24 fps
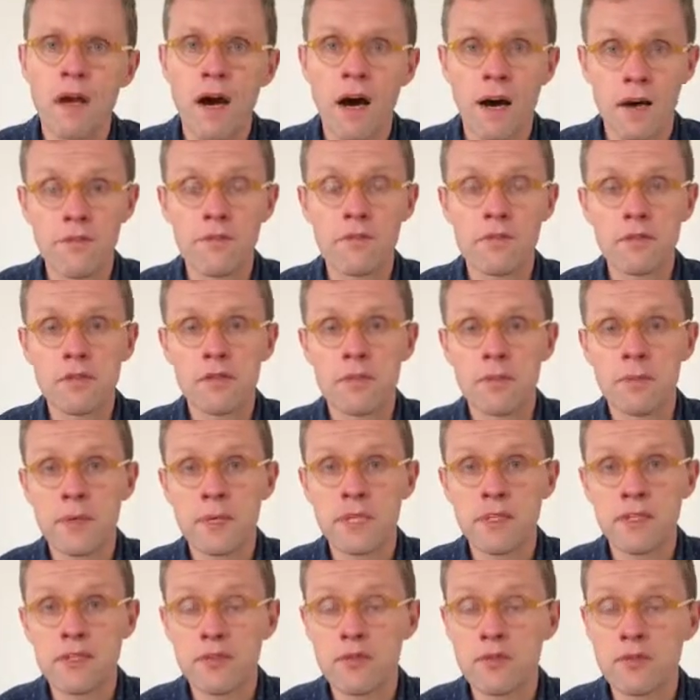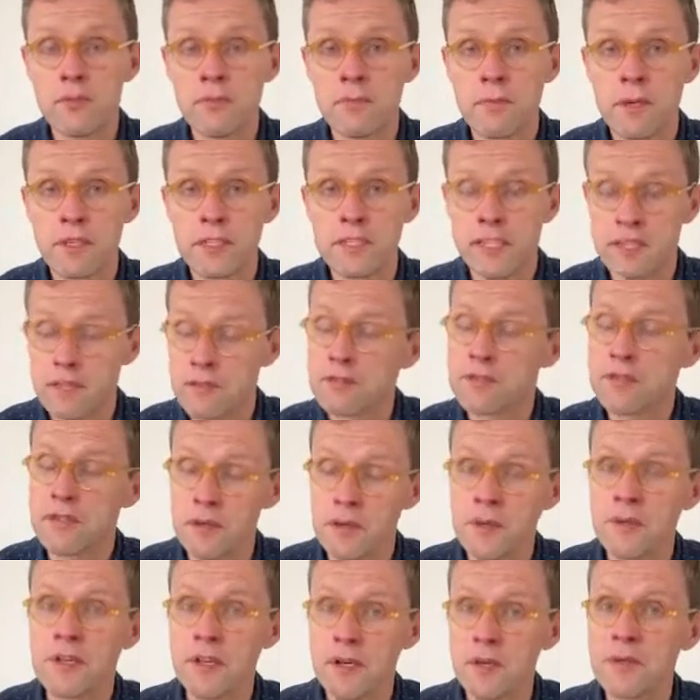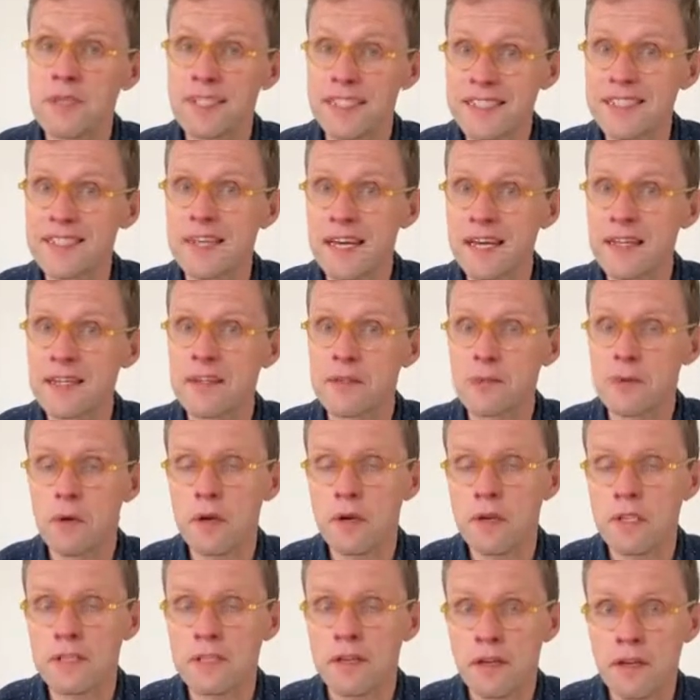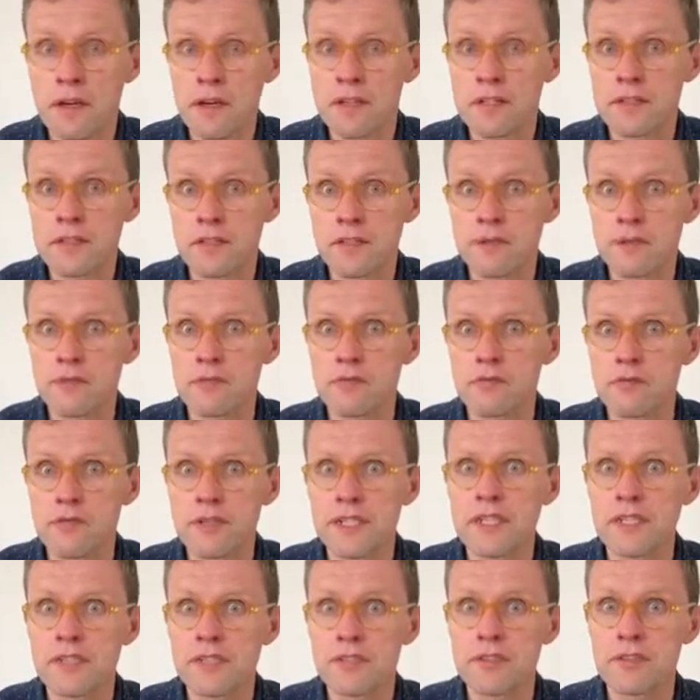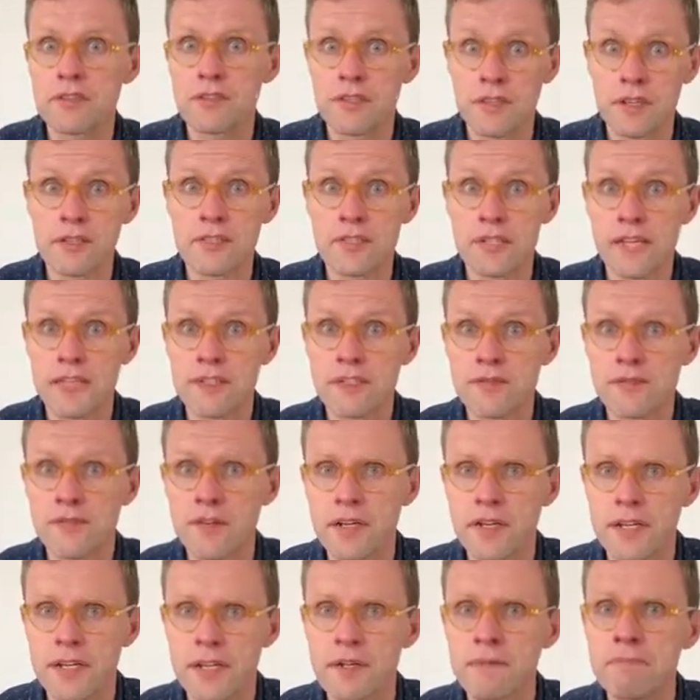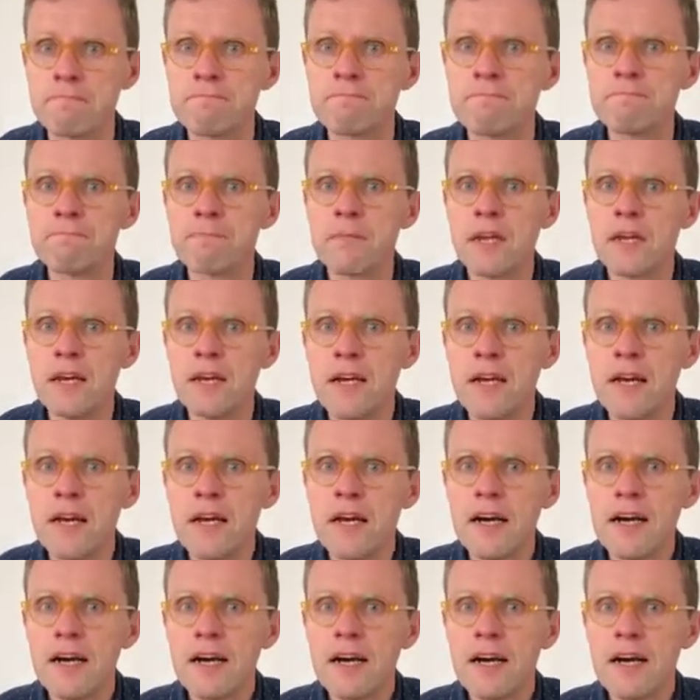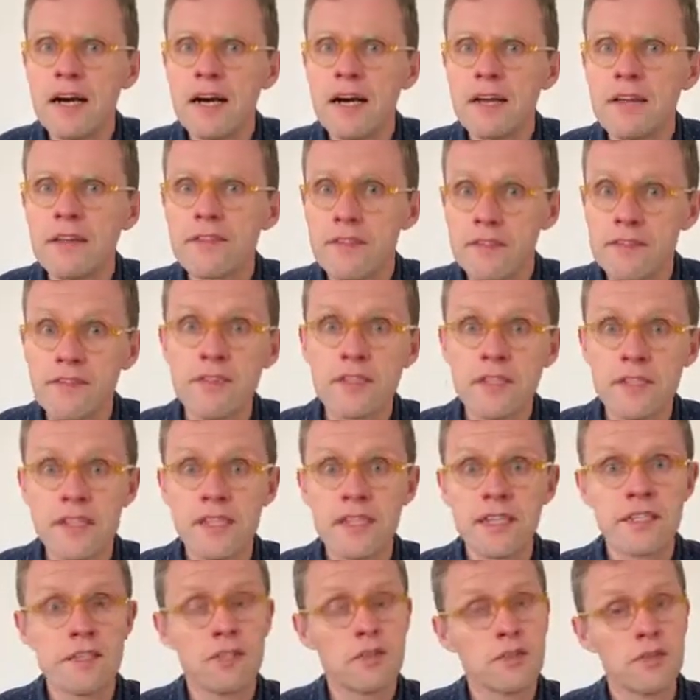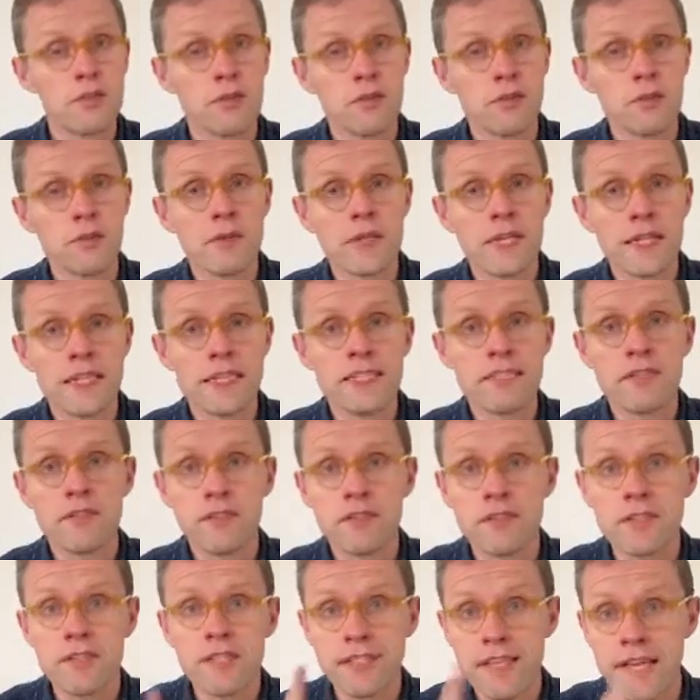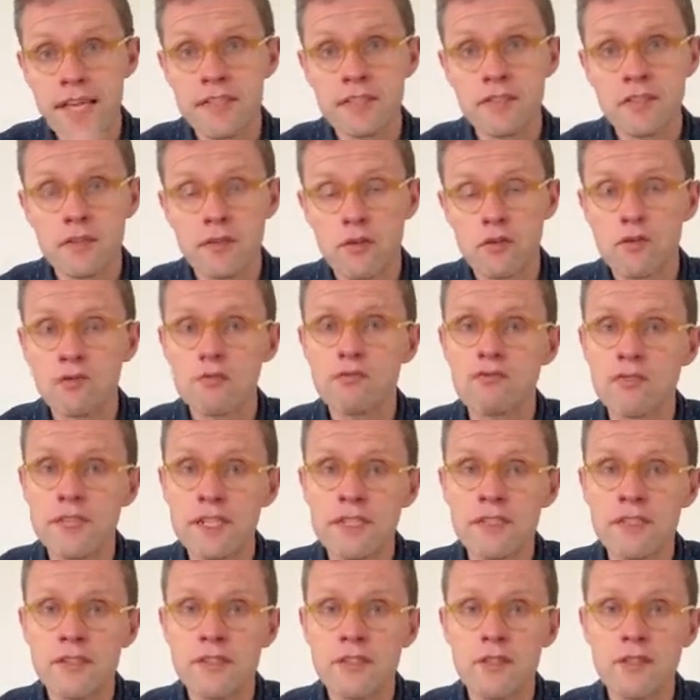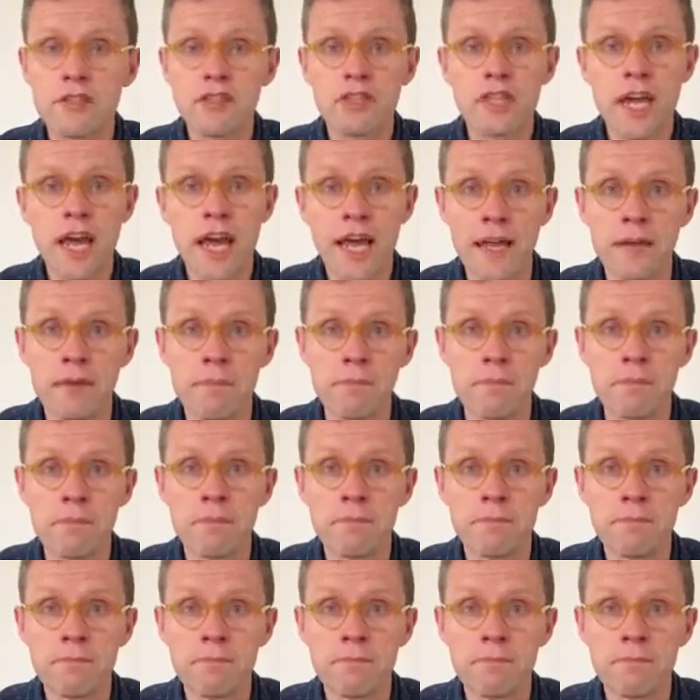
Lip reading: I've also been a student myself, so I know exactly what it's like to do research successfully. The first thing to do is to set your research aim.